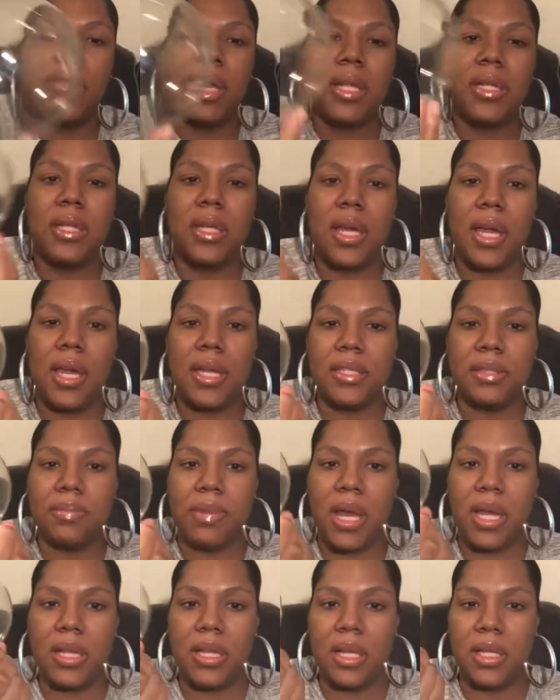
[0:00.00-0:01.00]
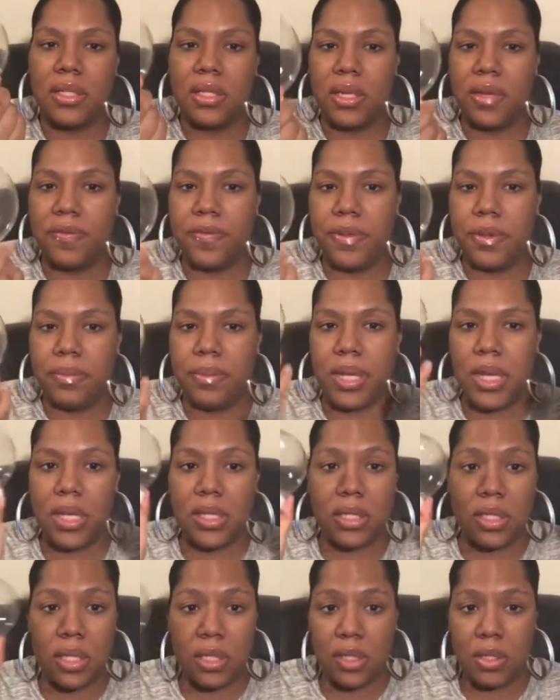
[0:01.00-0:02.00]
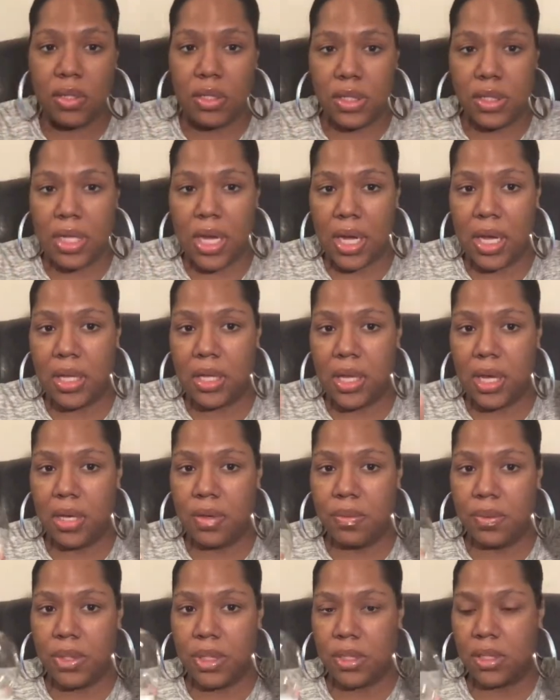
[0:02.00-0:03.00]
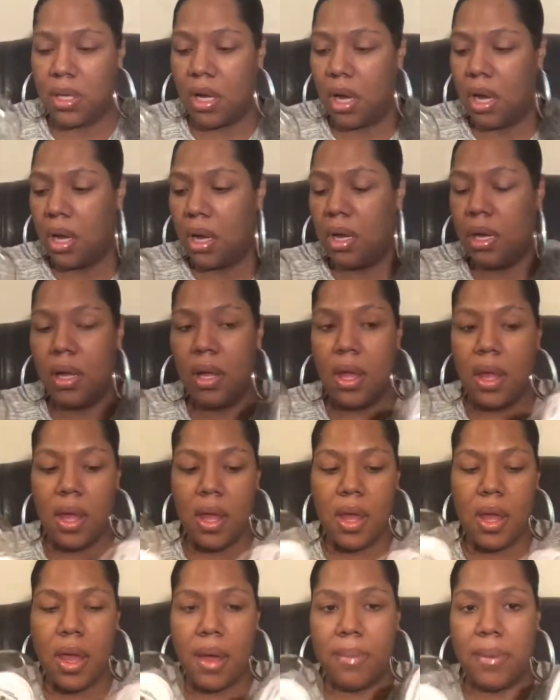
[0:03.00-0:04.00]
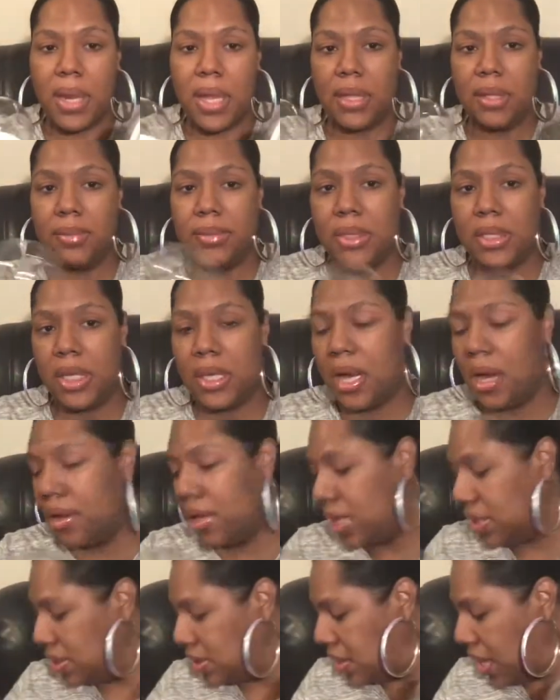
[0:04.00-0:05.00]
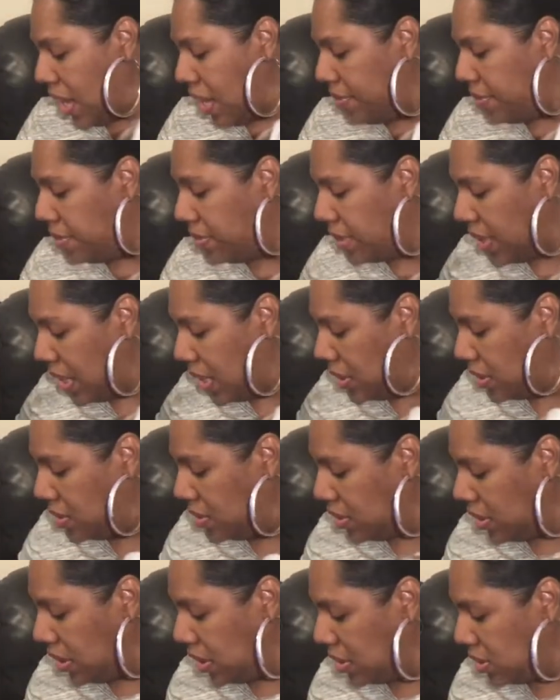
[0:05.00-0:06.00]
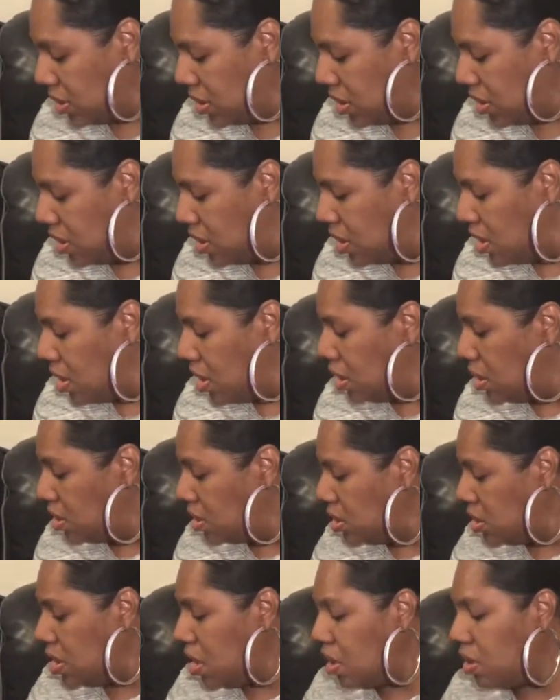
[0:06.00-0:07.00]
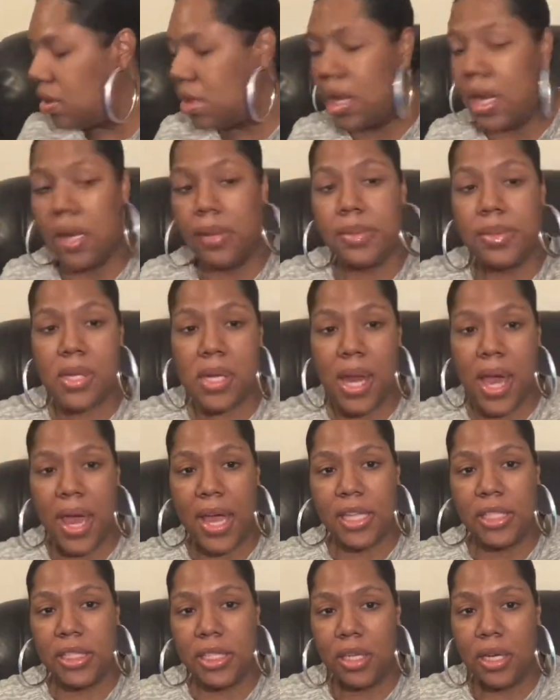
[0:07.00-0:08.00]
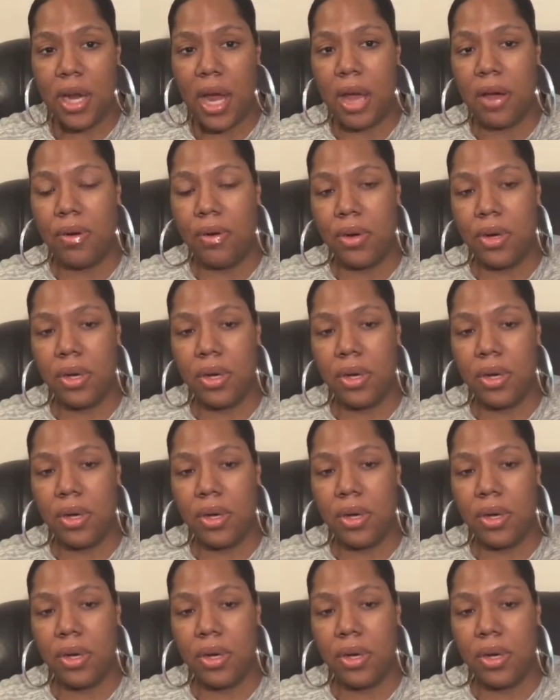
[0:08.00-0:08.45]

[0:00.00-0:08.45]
let the kids make these in a few minutes as soon as I get done with this haul. I will let them sit down at the table and do these snow globes. Last year I